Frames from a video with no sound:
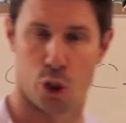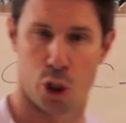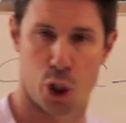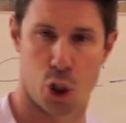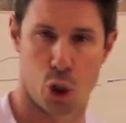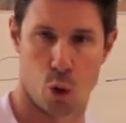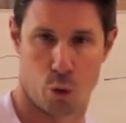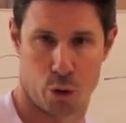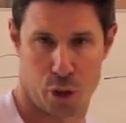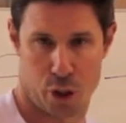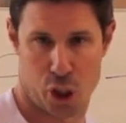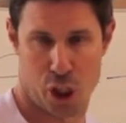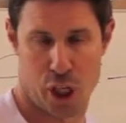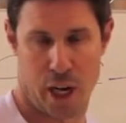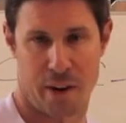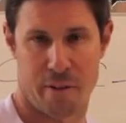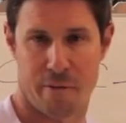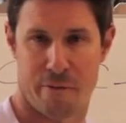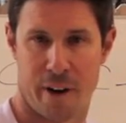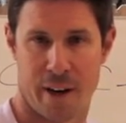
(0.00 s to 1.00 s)
short
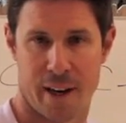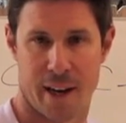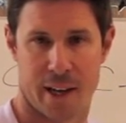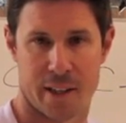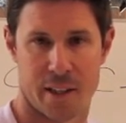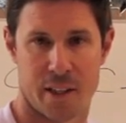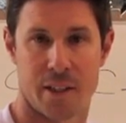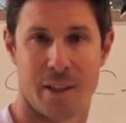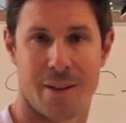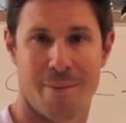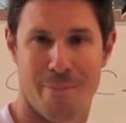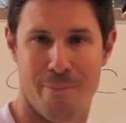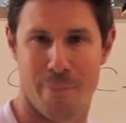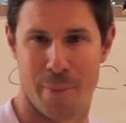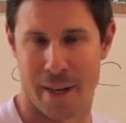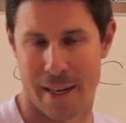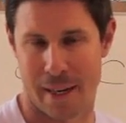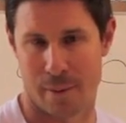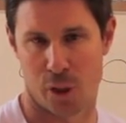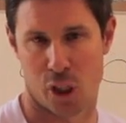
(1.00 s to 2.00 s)
chain fatty acids and
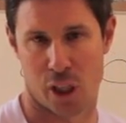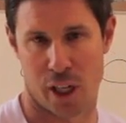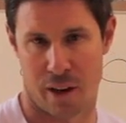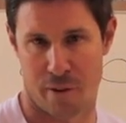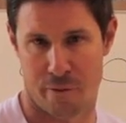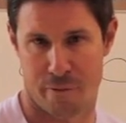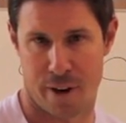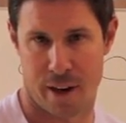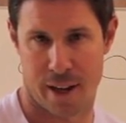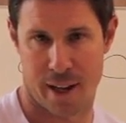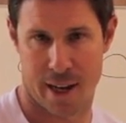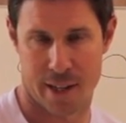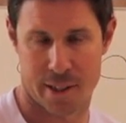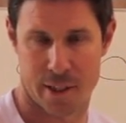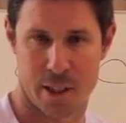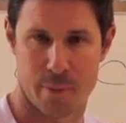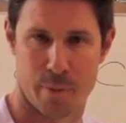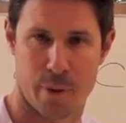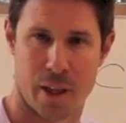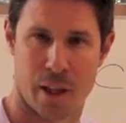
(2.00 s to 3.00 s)
medium chain fatty
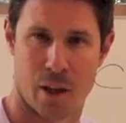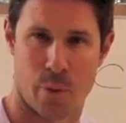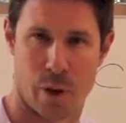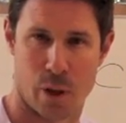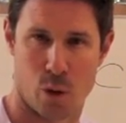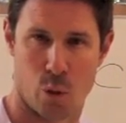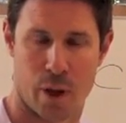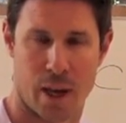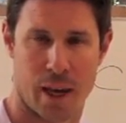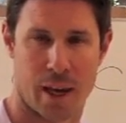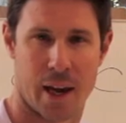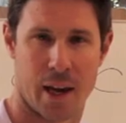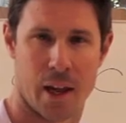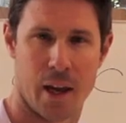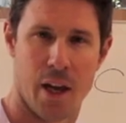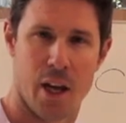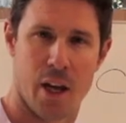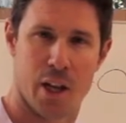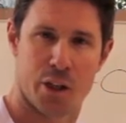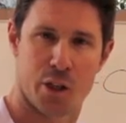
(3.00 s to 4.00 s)
acids, meaning that we're looking at
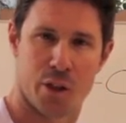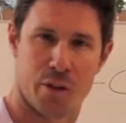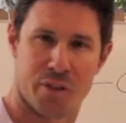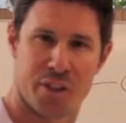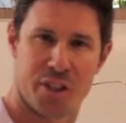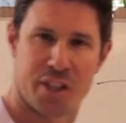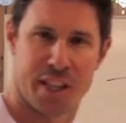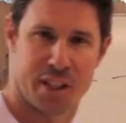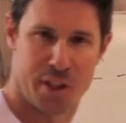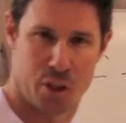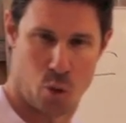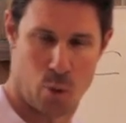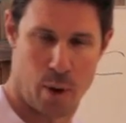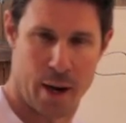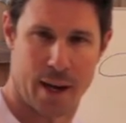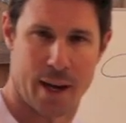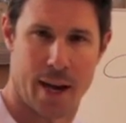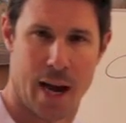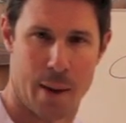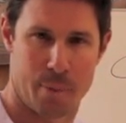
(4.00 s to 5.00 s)
sort of 6 to
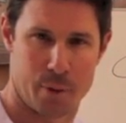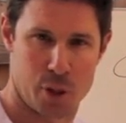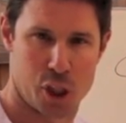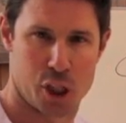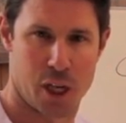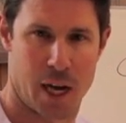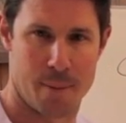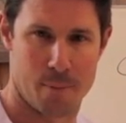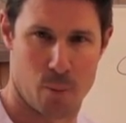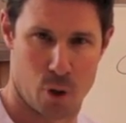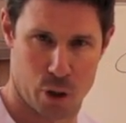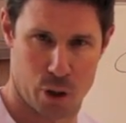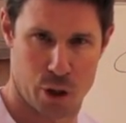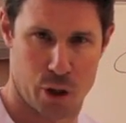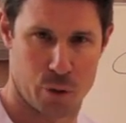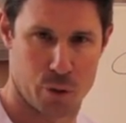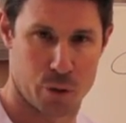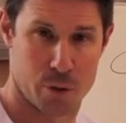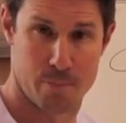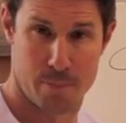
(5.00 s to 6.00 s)
8 carbon chain
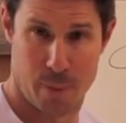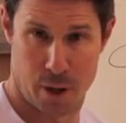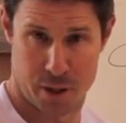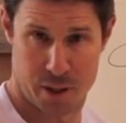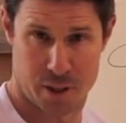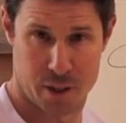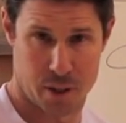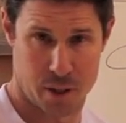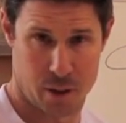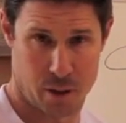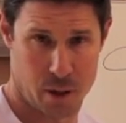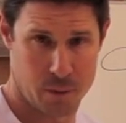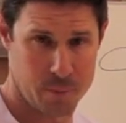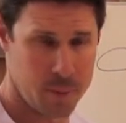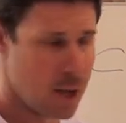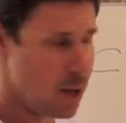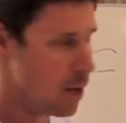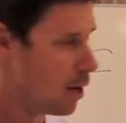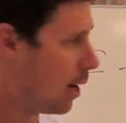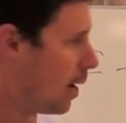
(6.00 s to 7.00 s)
molecules most of the time.
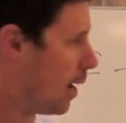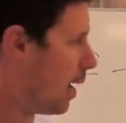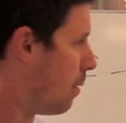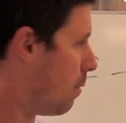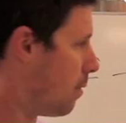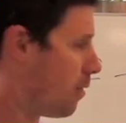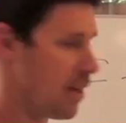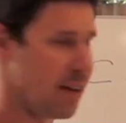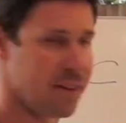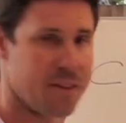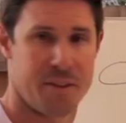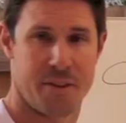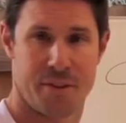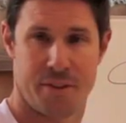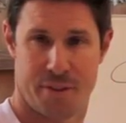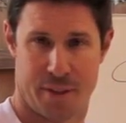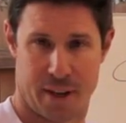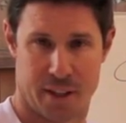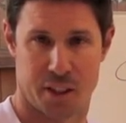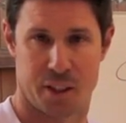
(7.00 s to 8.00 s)
That
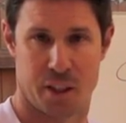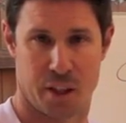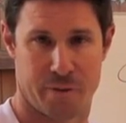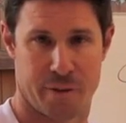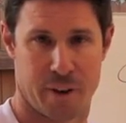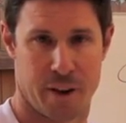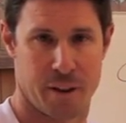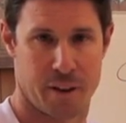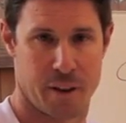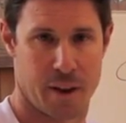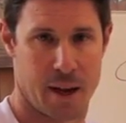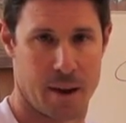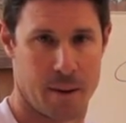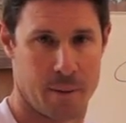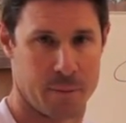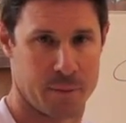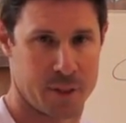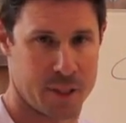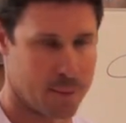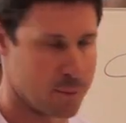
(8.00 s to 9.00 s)
does differ
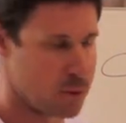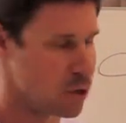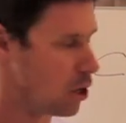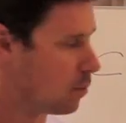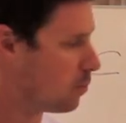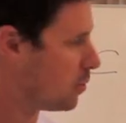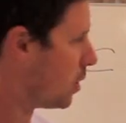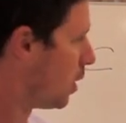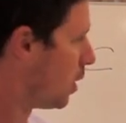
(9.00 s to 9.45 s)
sometimes